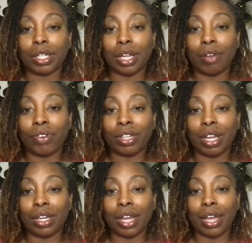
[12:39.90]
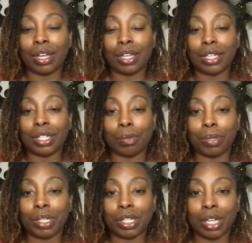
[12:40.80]
everything that is
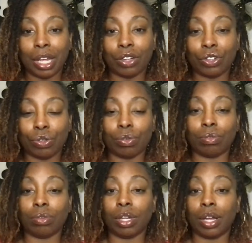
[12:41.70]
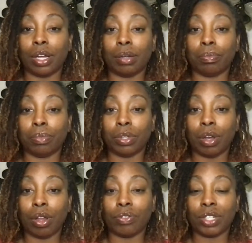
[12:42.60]
substantial,
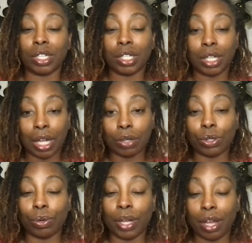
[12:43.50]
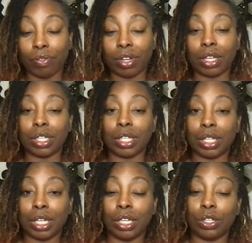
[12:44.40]
all of substantial evidence
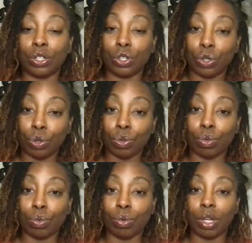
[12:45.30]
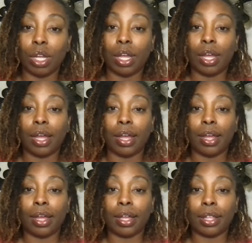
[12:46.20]
leads to
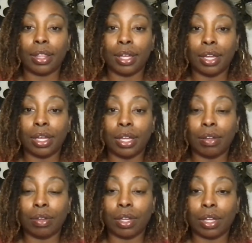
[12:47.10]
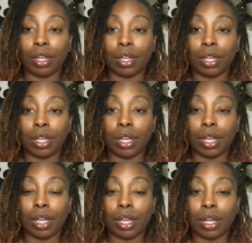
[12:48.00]
the
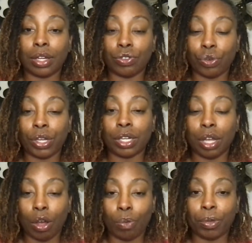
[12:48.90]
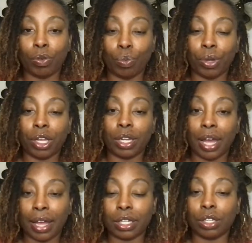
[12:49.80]
chondroitin helping with
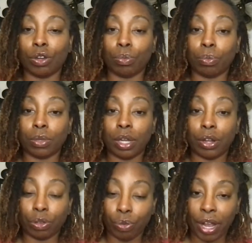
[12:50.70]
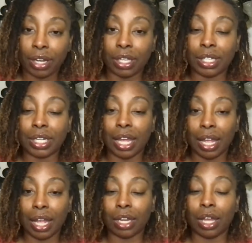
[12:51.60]
osteoarthritis
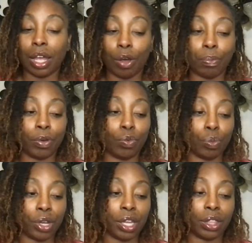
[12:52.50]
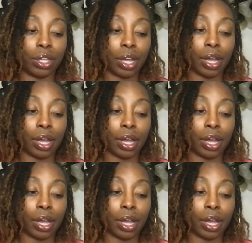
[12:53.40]
and helping with